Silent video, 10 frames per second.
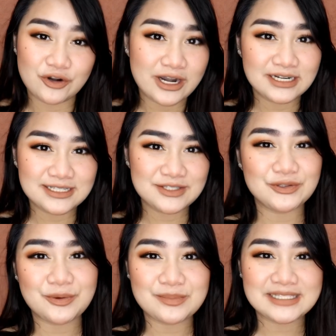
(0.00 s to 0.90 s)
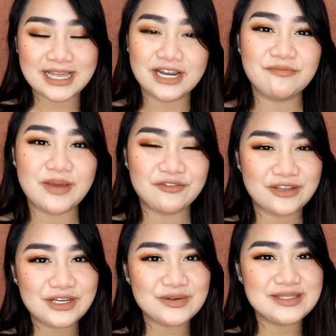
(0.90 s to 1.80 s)
already so don't miss any of my
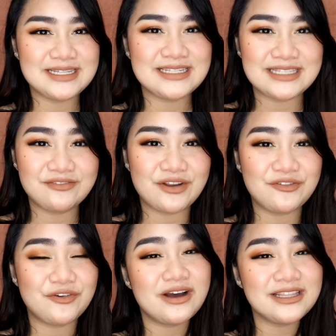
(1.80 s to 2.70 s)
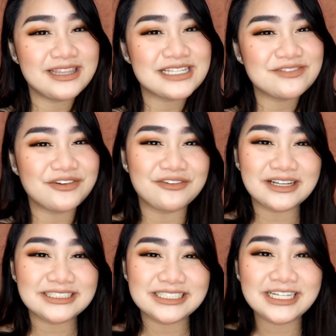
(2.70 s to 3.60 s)
videos. Stay safe everyone. Thanks for
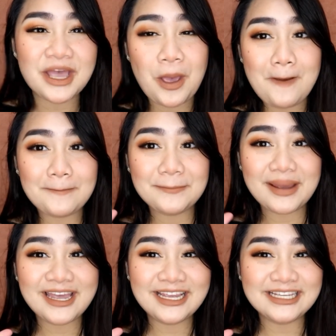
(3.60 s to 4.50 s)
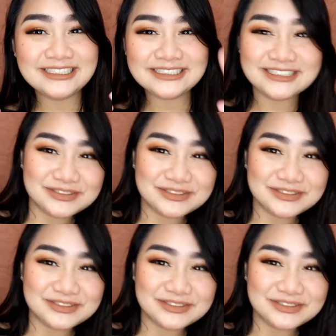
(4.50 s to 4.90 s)
watching. Bye!